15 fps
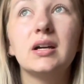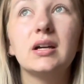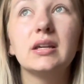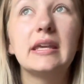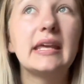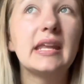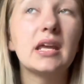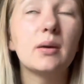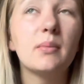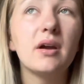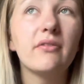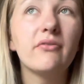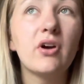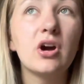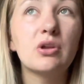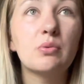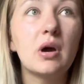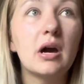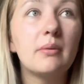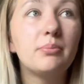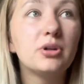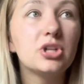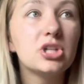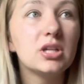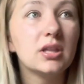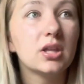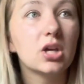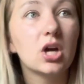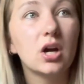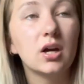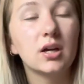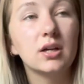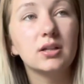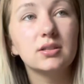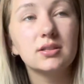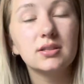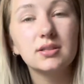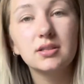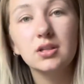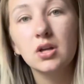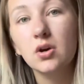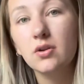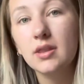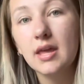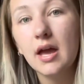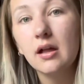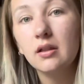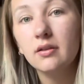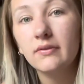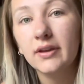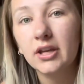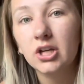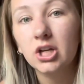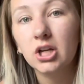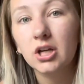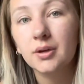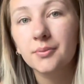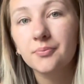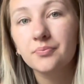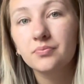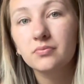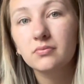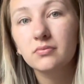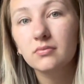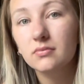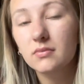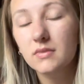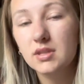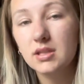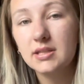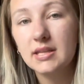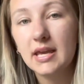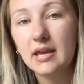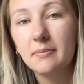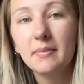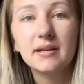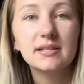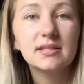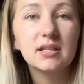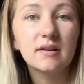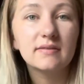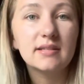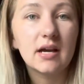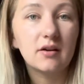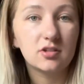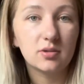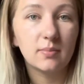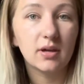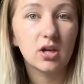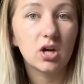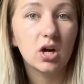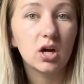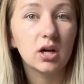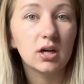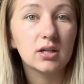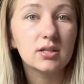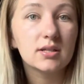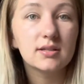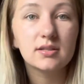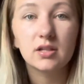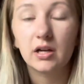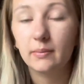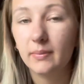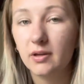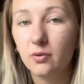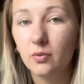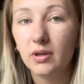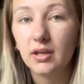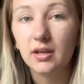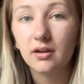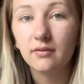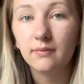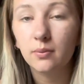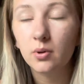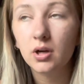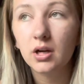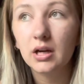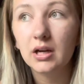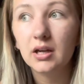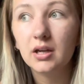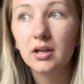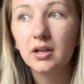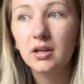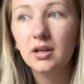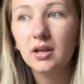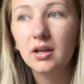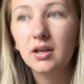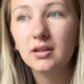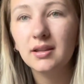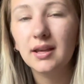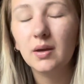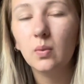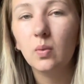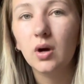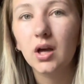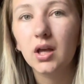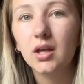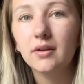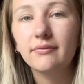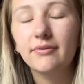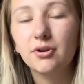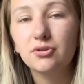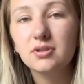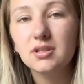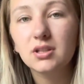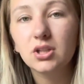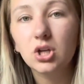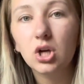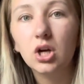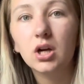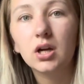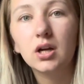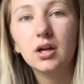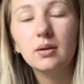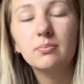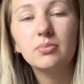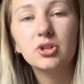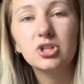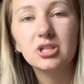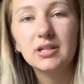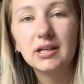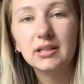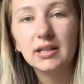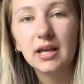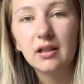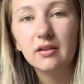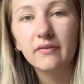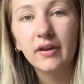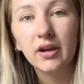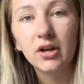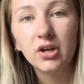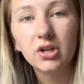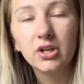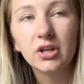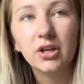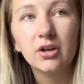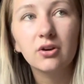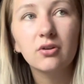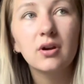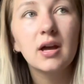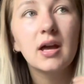getting on my phone while pushing the cart to go to the elevator, to take my stuff down to my car to start my week of work. Like, what? Focus on the cart and push it down the elevator, you know?